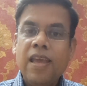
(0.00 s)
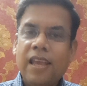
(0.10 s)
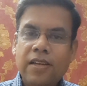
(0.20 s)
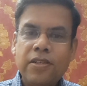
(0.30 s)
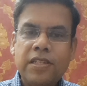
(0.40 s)

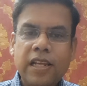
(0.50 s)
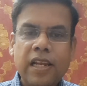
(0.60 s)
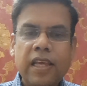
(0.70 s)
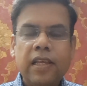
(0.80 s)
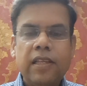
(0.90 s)

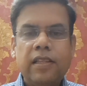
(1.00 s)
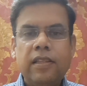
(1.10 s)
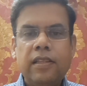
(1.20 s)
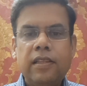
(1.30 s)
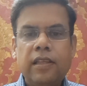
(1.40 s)
Interestingly,
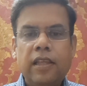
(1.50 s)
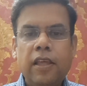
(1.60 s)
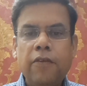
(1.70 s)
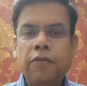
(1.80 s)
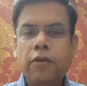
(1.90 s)

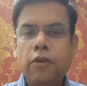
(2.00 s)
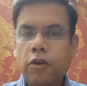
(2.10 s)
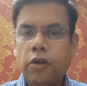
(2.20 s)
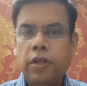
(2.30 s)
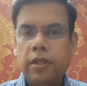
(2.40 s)
if you
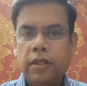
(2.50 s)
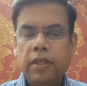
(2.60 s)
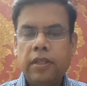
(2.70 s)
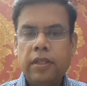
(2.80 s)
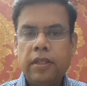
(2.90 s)
look
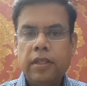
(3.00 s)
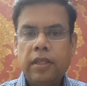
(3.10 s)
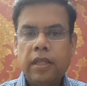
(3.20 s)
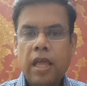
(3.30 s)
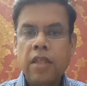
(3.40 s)

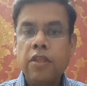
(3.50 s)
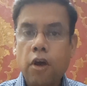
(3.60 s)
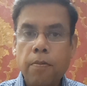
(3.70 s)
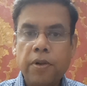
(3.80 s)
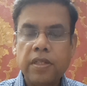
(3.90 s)
at the
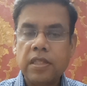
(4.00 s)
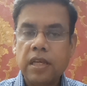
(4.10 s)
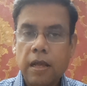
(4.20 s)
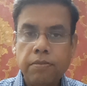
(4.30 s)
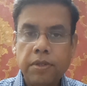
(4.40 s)
corporates and the
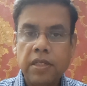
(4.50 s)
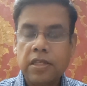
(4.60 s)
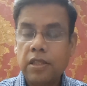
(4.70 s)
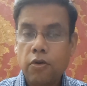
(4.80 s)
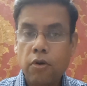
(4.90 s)
companies
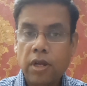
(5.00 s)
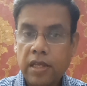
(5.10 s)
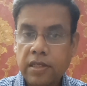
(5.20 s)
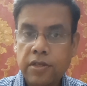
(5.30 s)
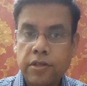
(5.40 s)
and the
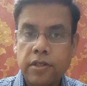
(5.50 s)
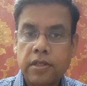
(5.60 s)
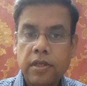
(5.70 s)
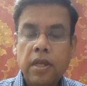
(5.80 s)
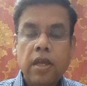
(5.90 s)

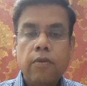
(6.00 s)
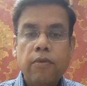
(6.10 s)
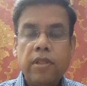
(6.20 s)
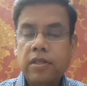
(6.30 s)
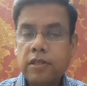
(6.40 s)
organizations,
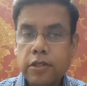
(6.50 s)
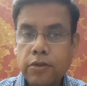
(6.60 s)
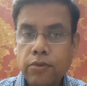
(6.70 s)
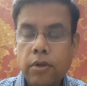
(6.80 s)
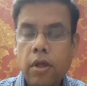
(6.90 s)
whether it's a
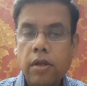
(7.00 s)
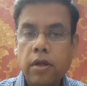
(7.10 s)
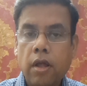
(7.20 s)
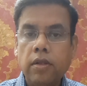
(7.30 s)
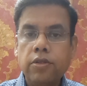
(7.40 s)
school or a
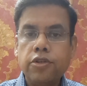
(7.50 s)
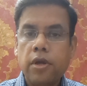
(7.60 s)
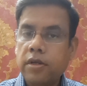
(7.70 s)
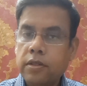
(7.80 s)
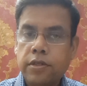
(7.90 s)
college or
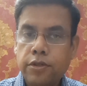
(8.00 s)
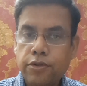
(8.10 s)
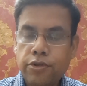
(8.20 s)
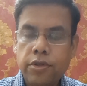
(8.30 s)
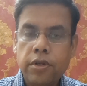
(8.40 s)
an
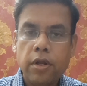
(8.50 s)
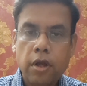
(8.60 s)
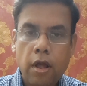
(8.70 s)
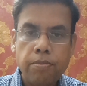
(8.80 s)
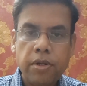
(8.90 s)
institution or a
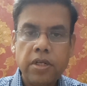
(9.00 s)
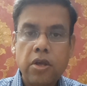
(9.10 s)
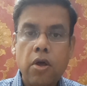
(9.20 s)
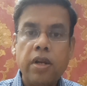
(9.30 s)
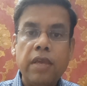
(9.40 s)
corporate
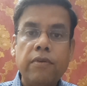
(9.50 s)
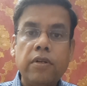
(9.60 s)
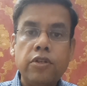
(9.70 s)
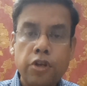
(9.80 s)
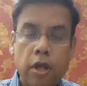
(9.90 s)
or
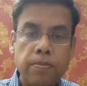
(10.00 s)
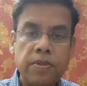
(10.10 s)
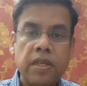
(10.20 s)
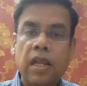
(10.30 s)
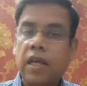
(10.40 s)
even shops
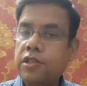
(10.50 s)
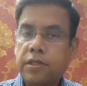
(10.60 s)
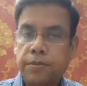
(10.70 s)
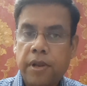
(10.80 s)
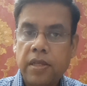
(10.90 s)
and large
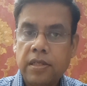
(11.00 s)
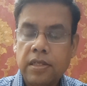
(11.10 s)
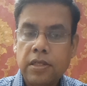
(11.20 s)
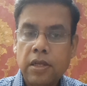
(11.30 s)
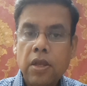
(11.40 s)
enterprises,